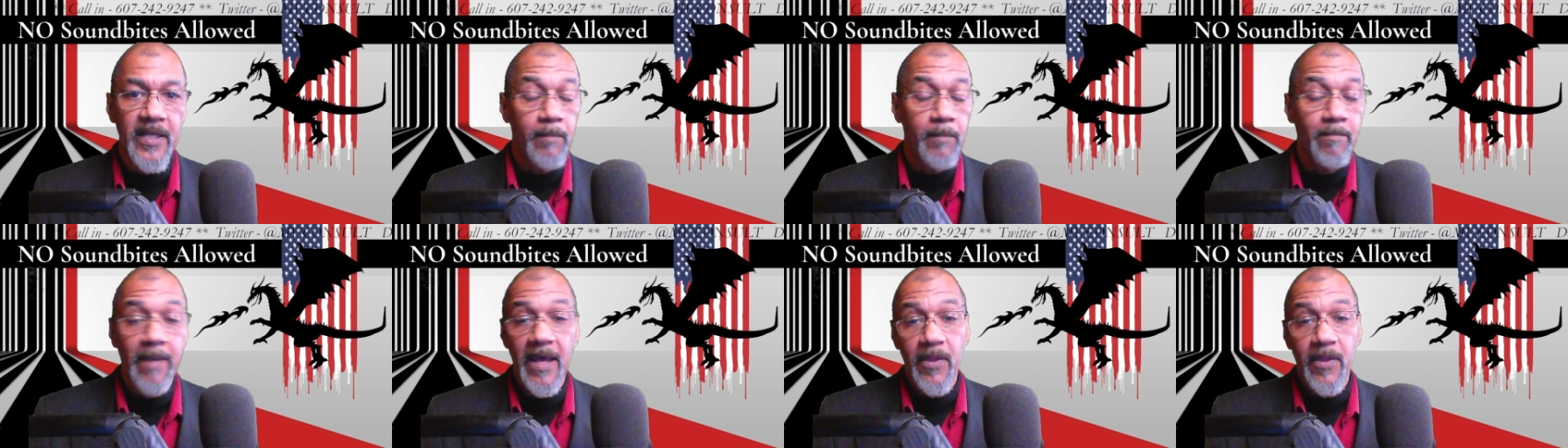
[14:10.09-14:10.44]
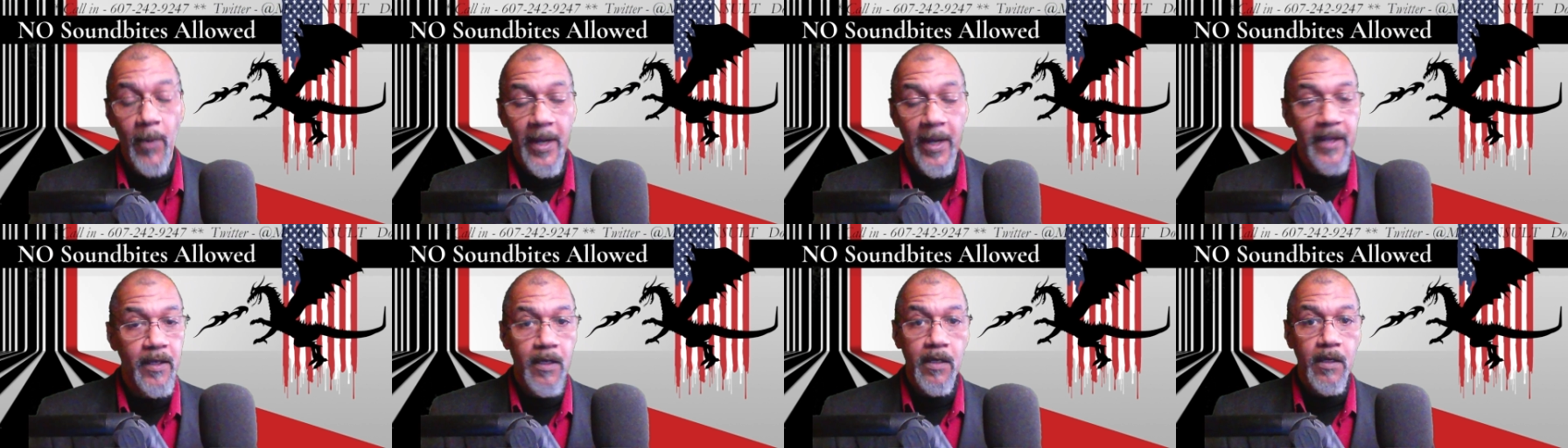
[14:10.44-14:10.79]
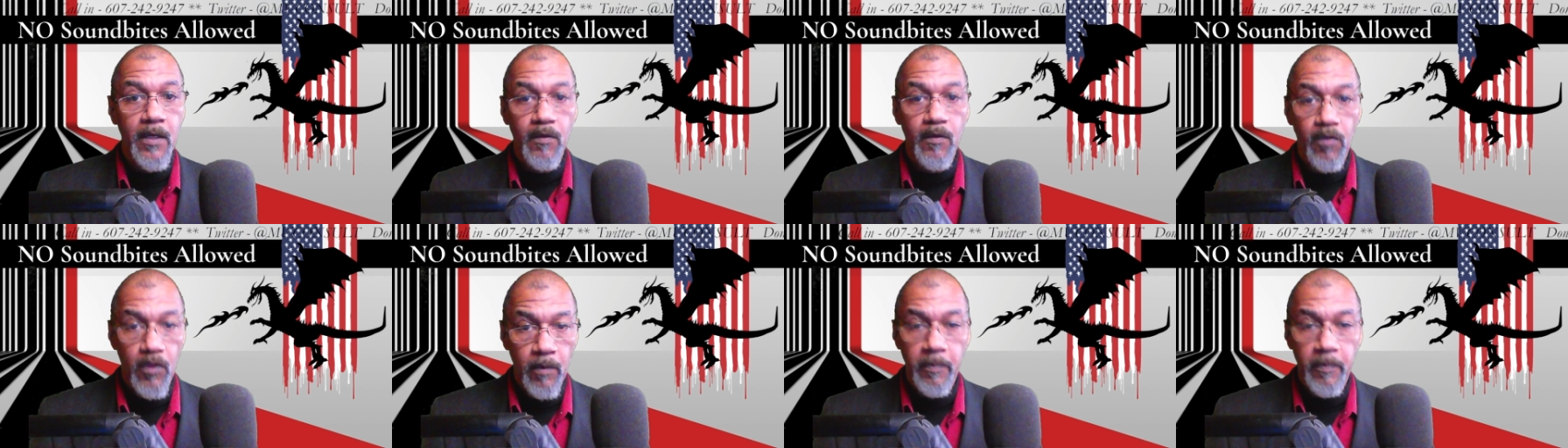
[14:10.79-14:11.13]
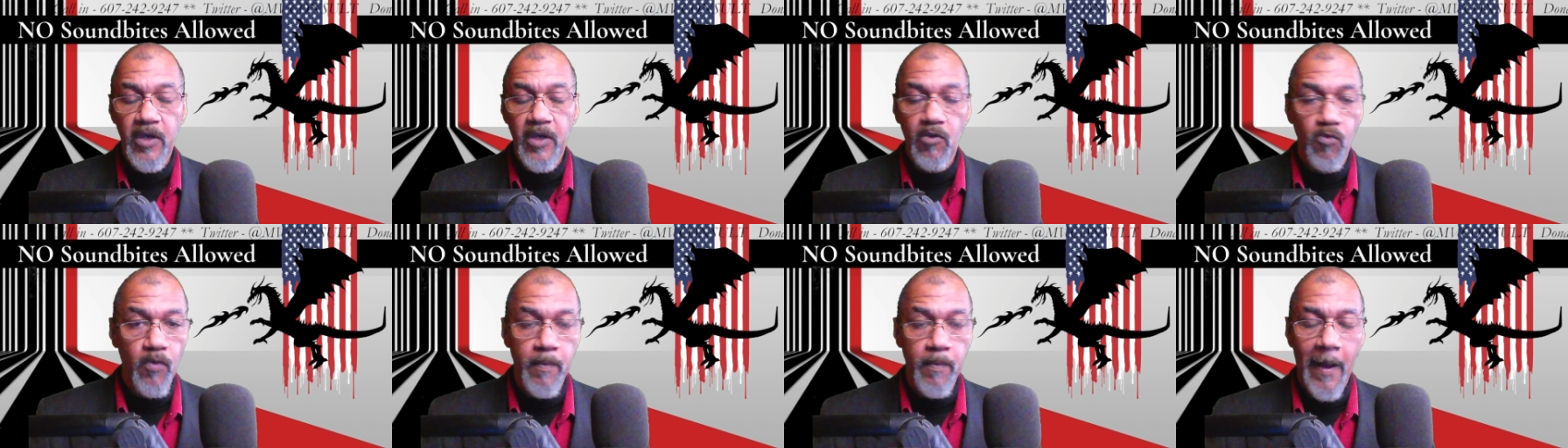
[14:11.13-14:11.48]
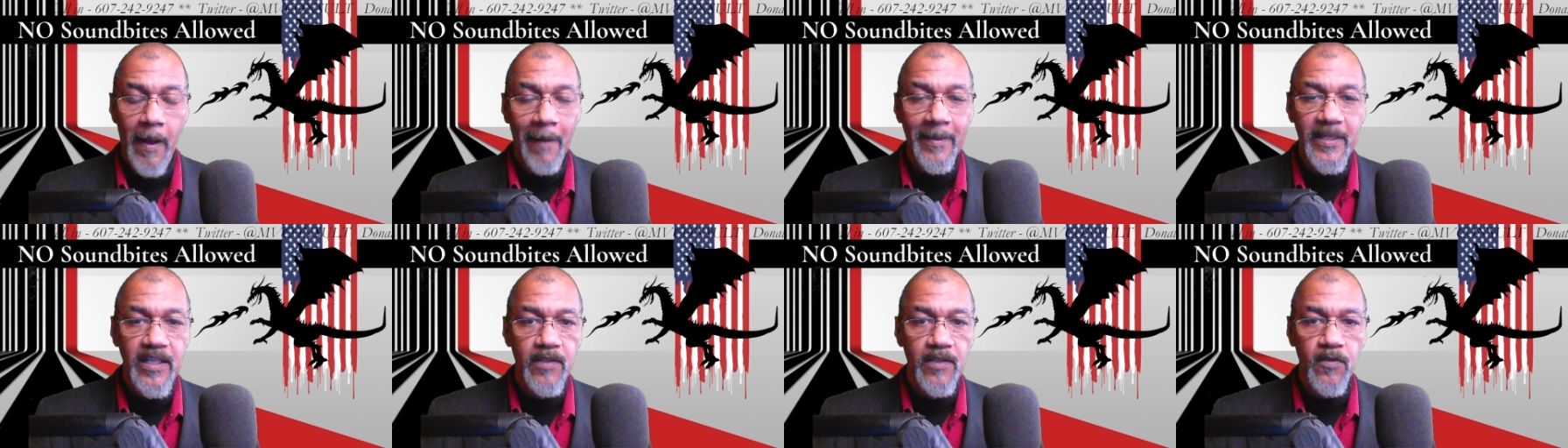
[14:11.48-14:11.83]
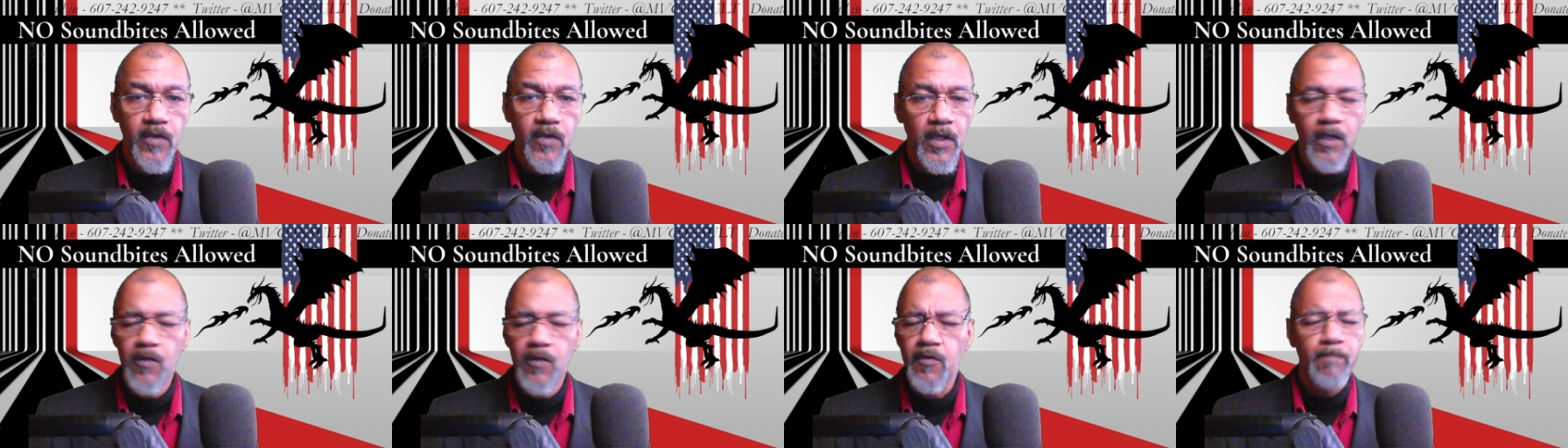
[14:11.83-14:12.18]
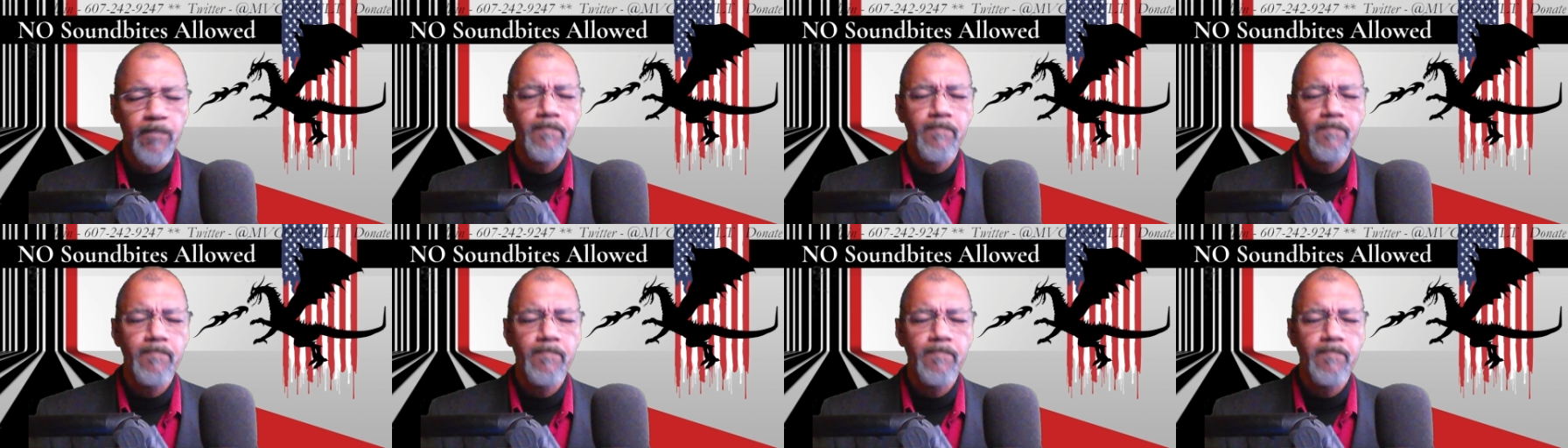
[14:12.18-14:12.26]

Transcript: By the way, the big Republican cities,